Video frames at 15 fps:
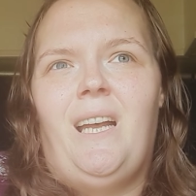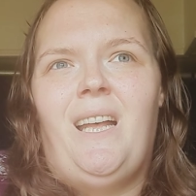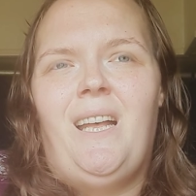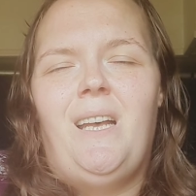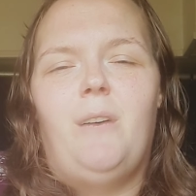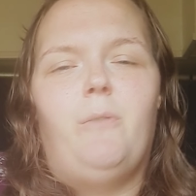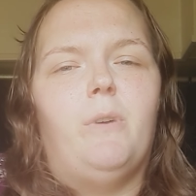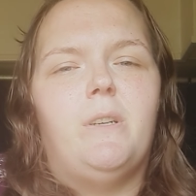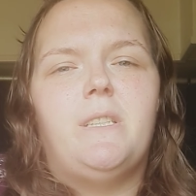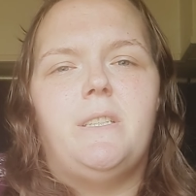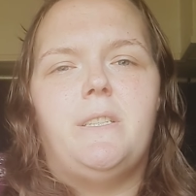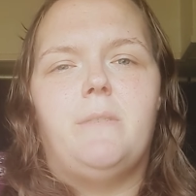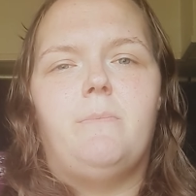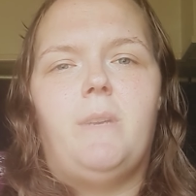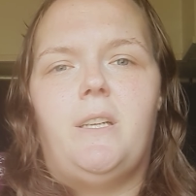it wasn't
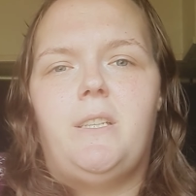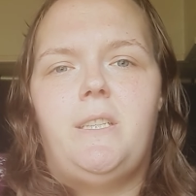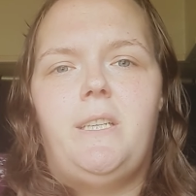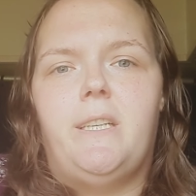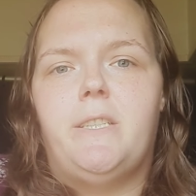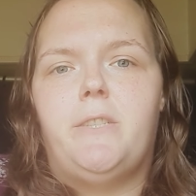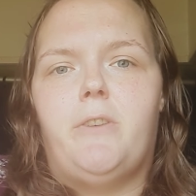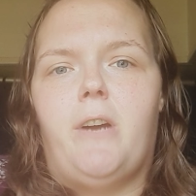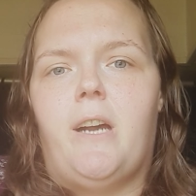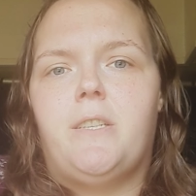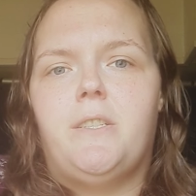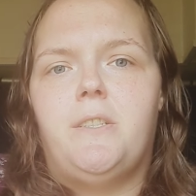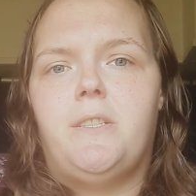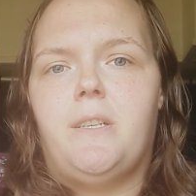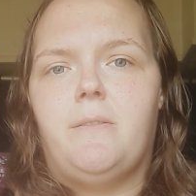so much the
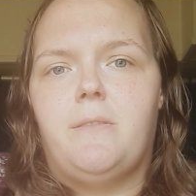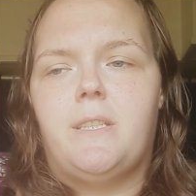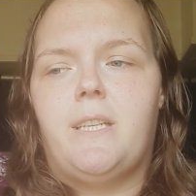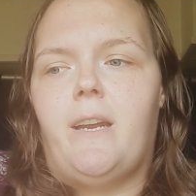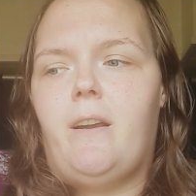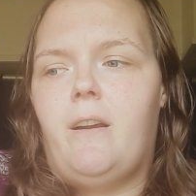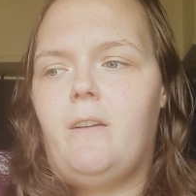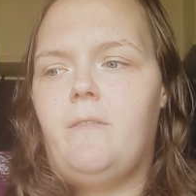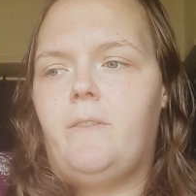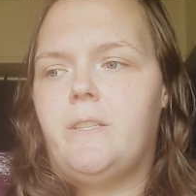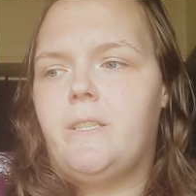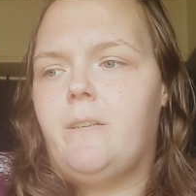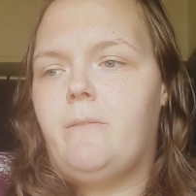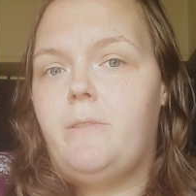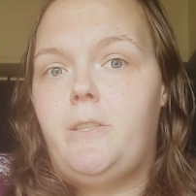extractions I was scared of because
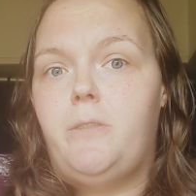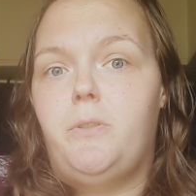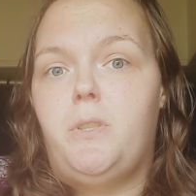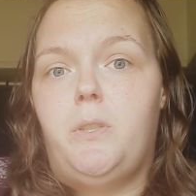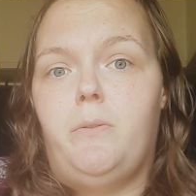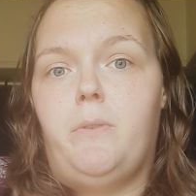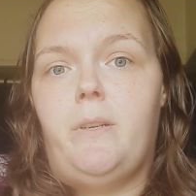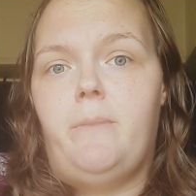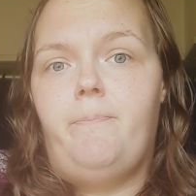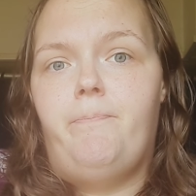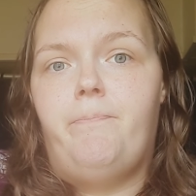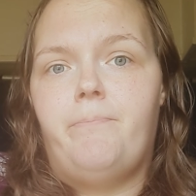I was used to it.